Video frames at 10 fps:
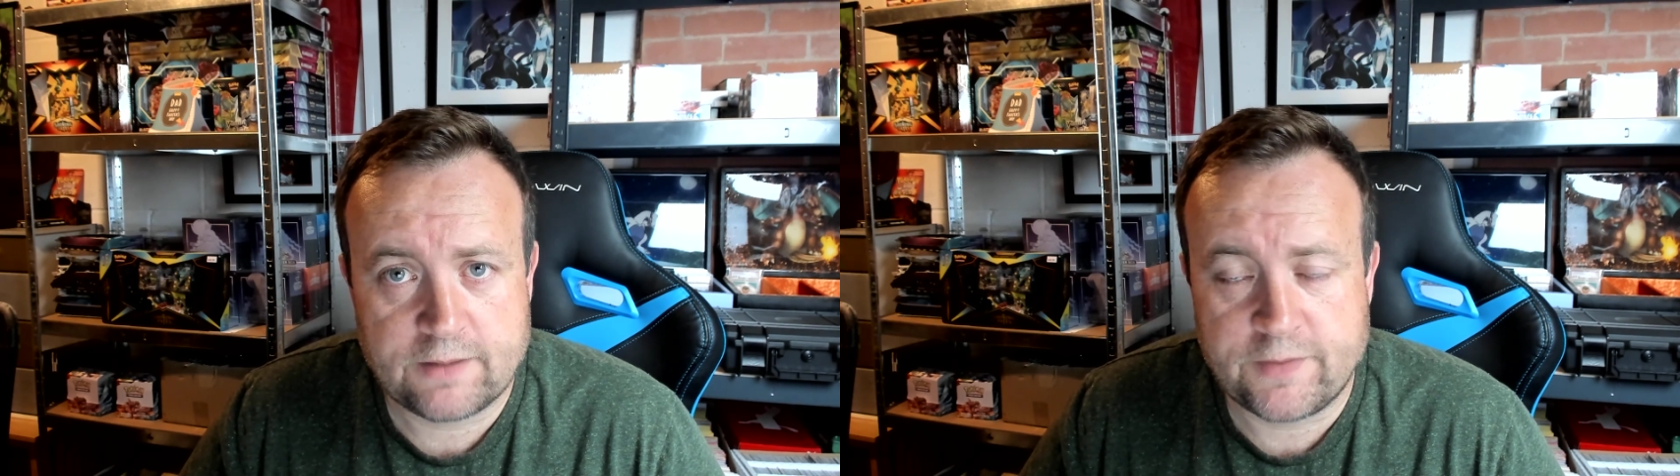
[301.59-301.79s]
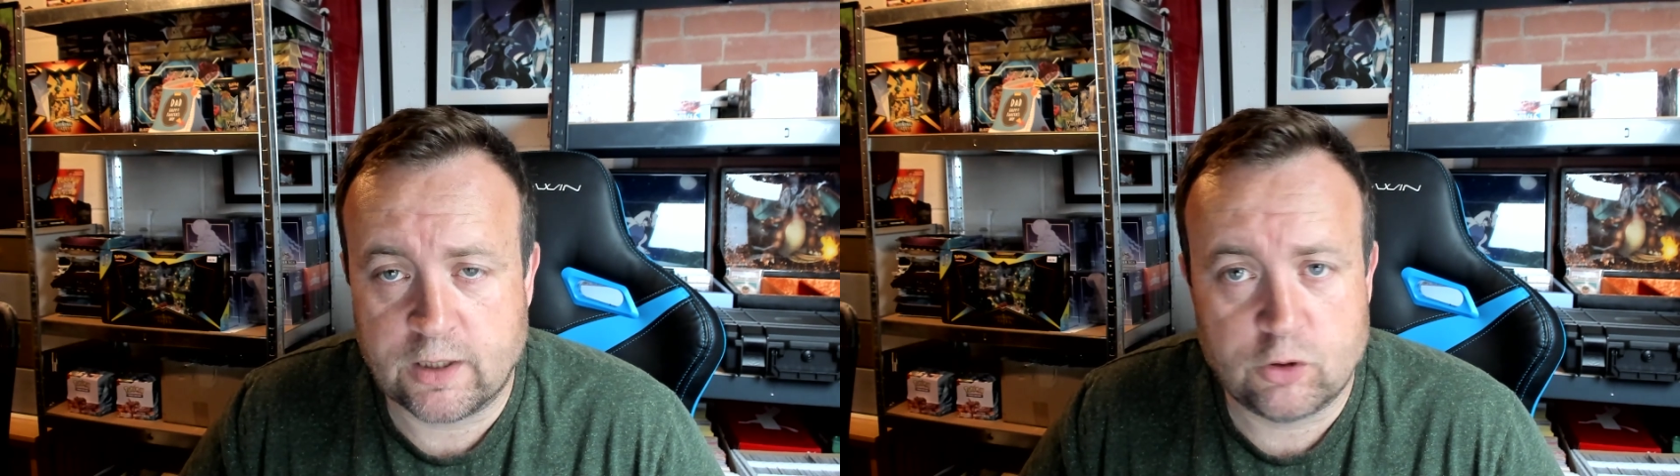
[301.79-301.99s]
I
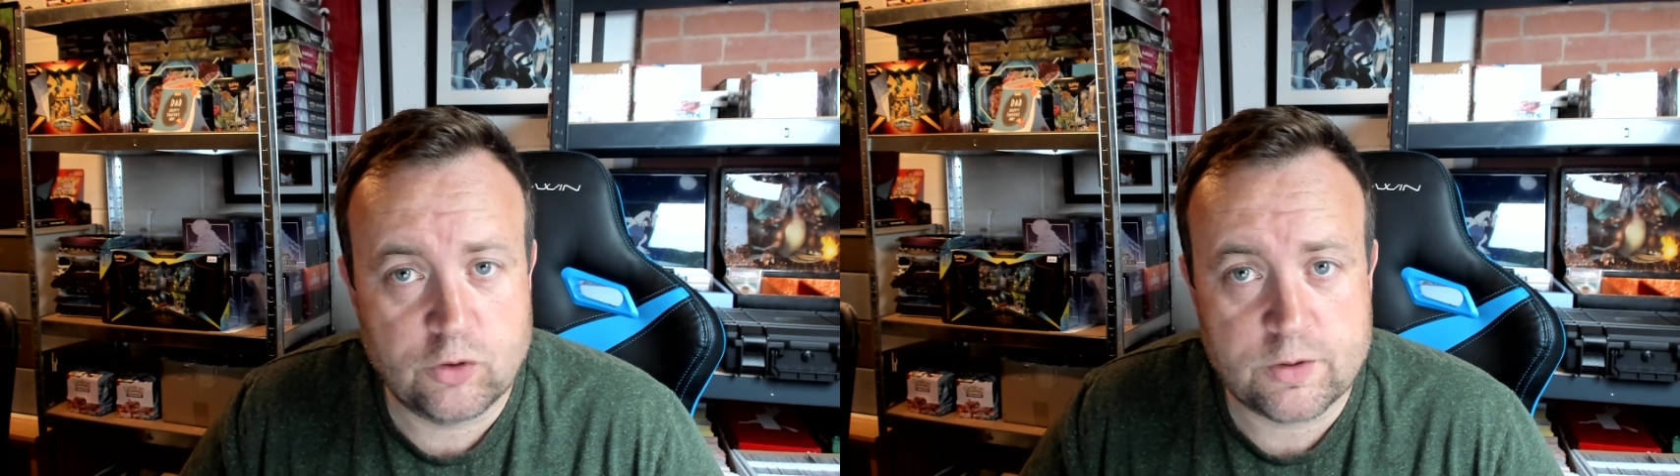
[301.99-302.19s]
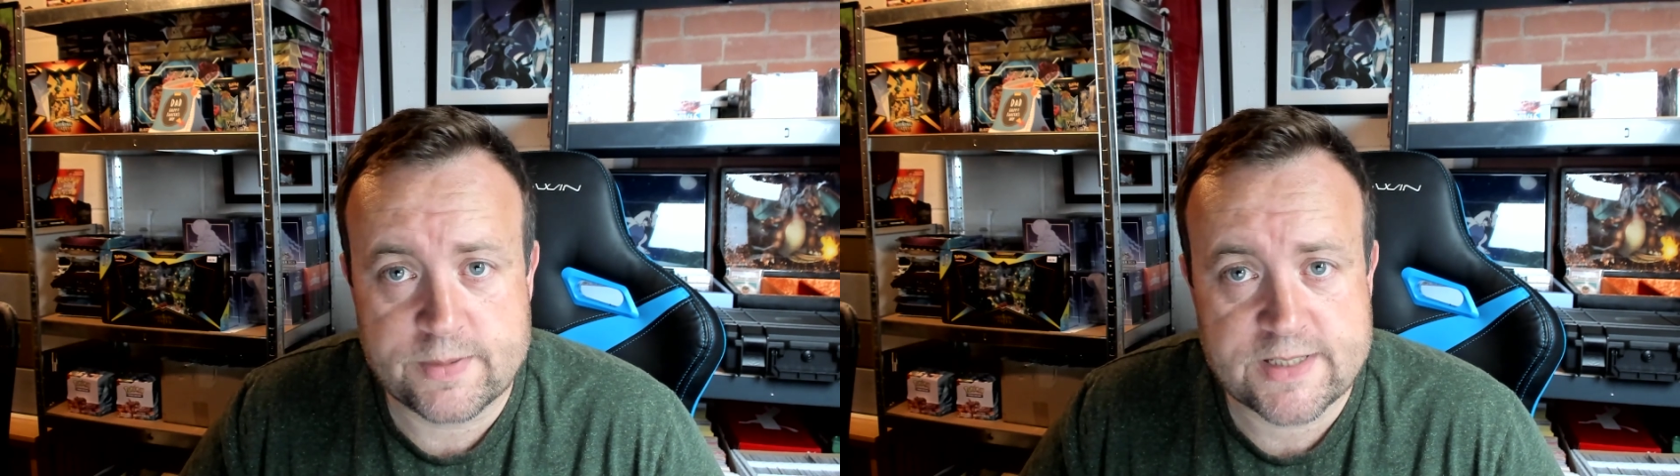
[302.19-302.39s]
feel
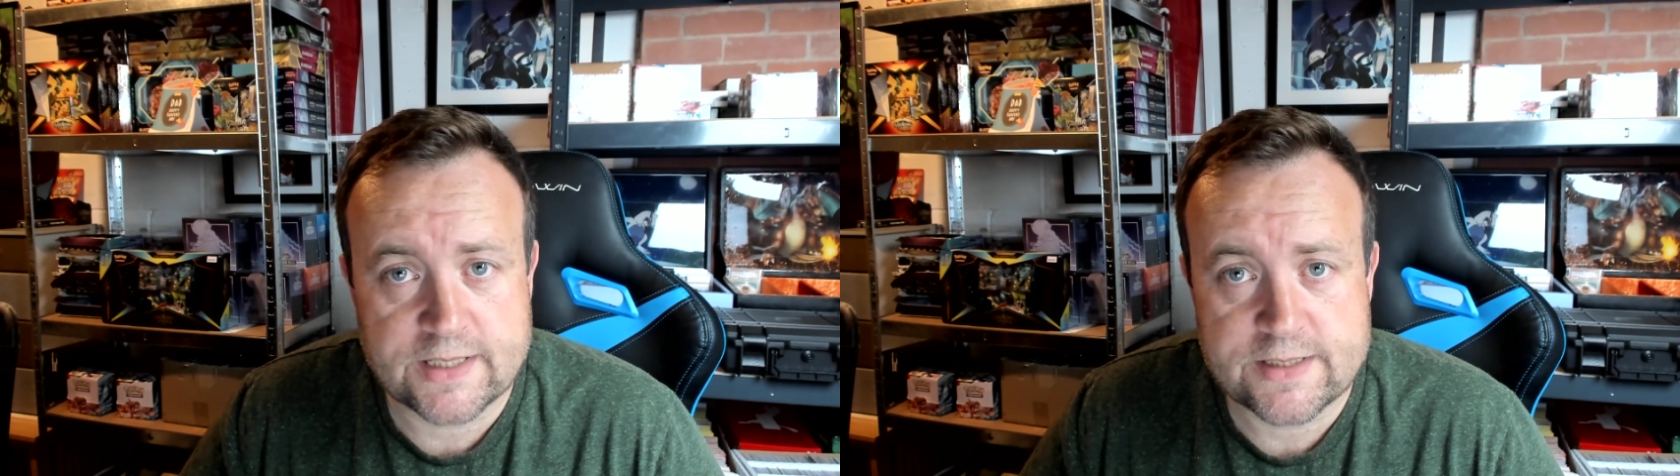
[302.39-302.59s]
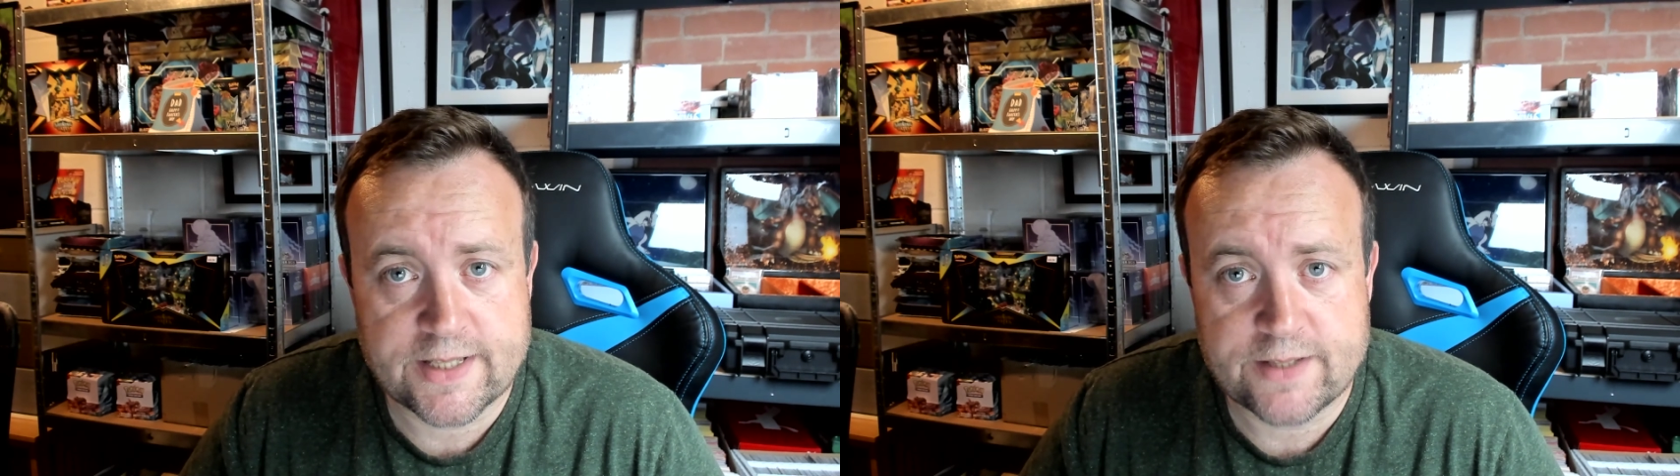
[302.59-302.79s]

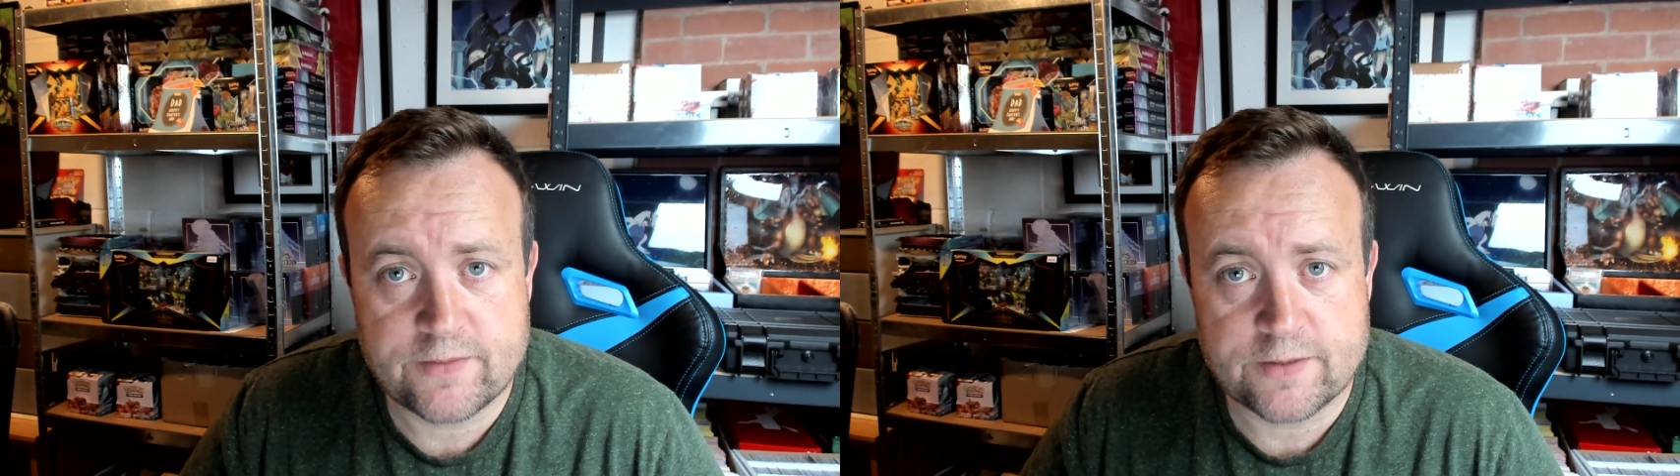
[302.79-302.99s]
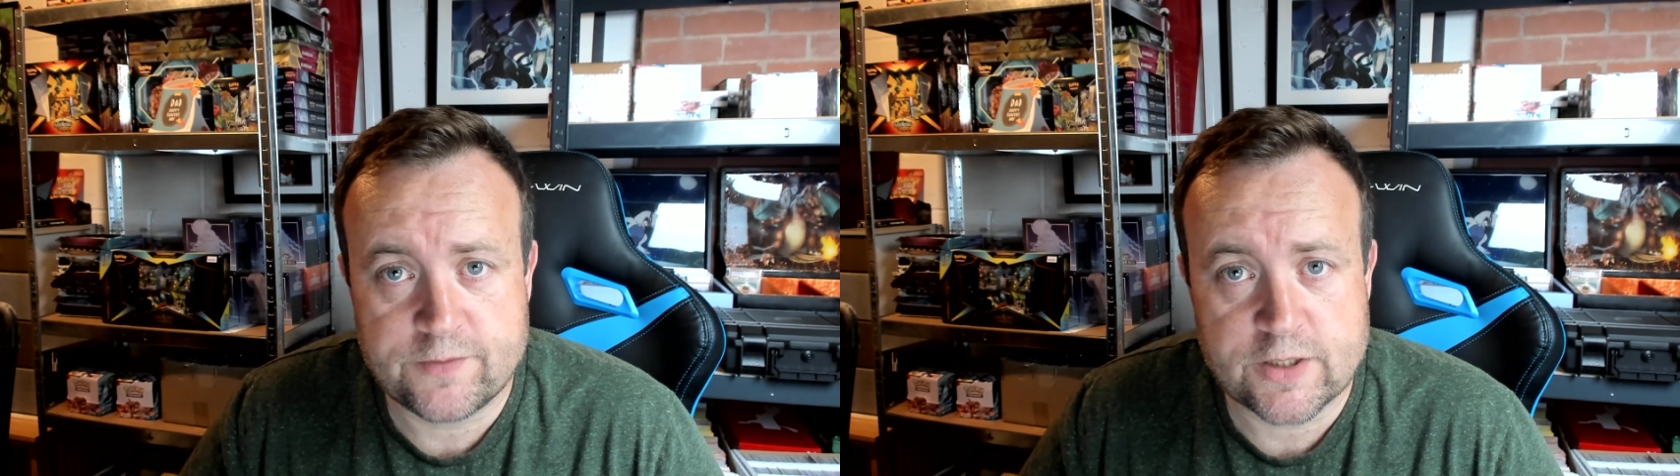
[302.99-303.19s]
100% today
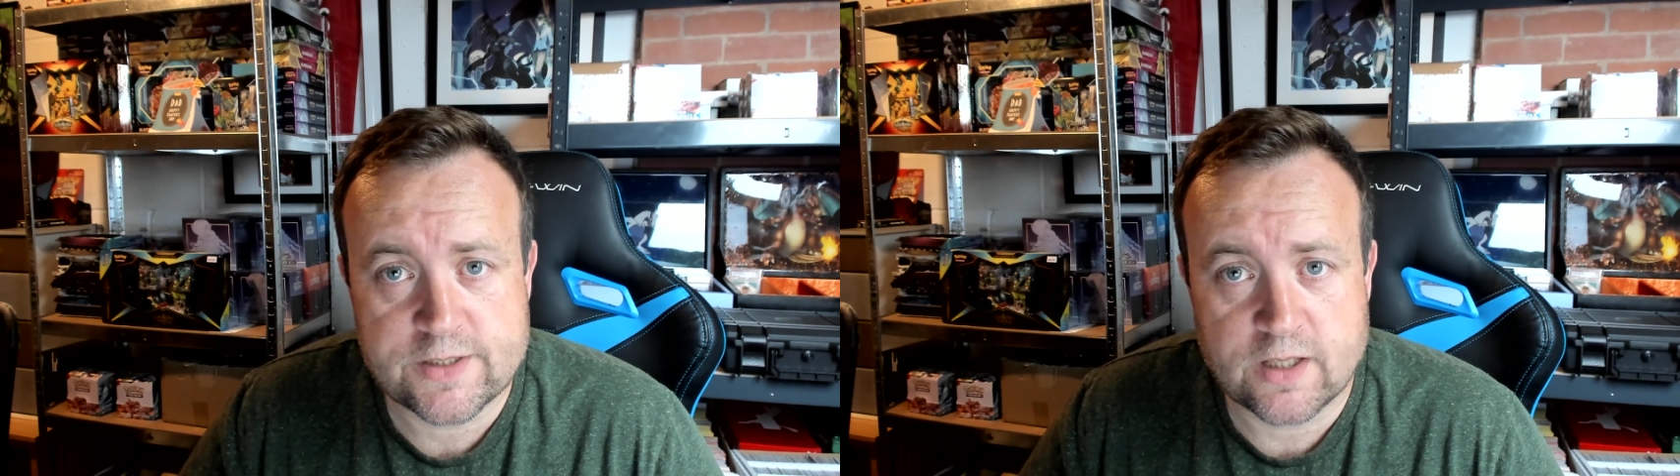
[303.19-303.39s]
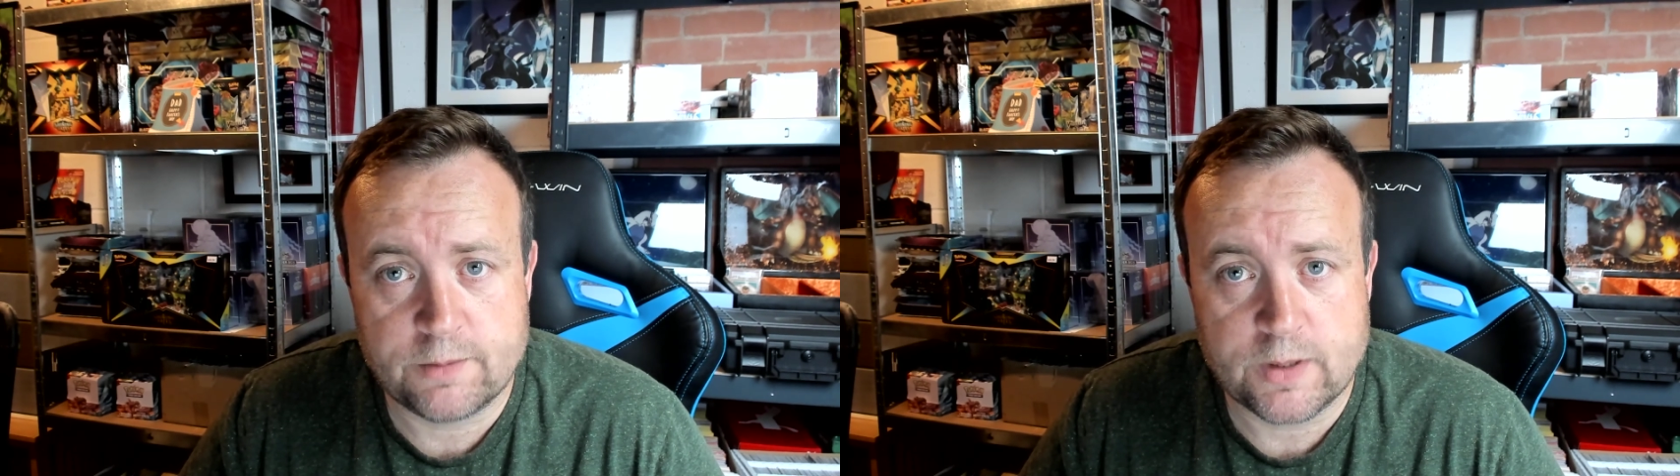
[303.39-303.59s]
for the
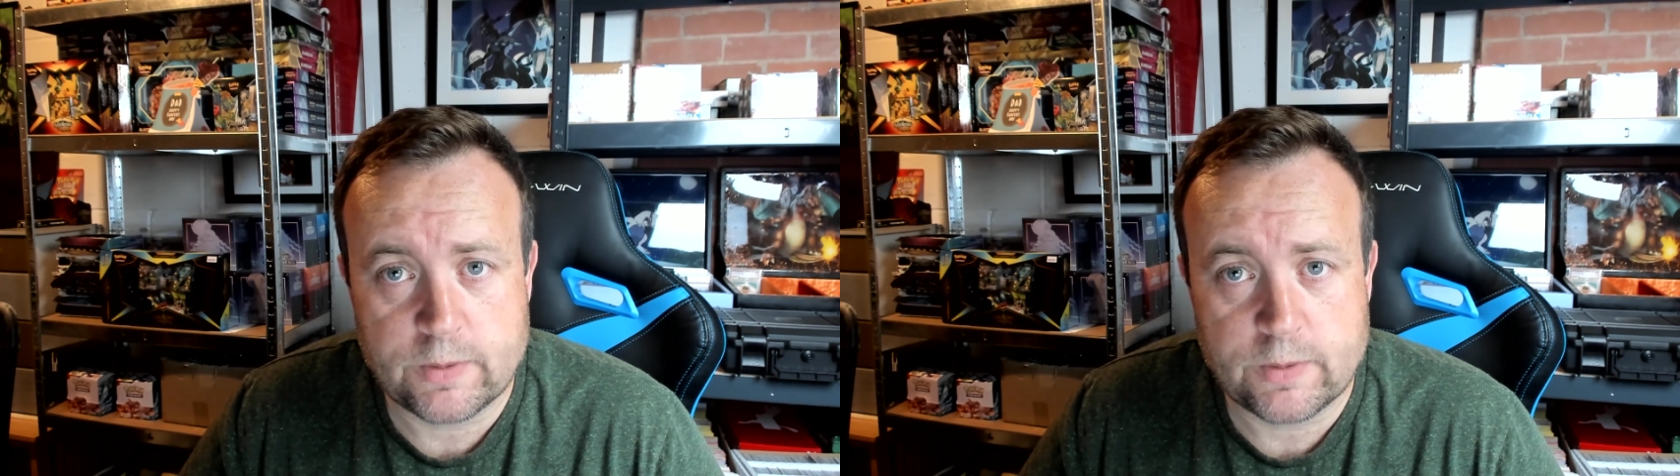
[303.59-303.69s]
first time in a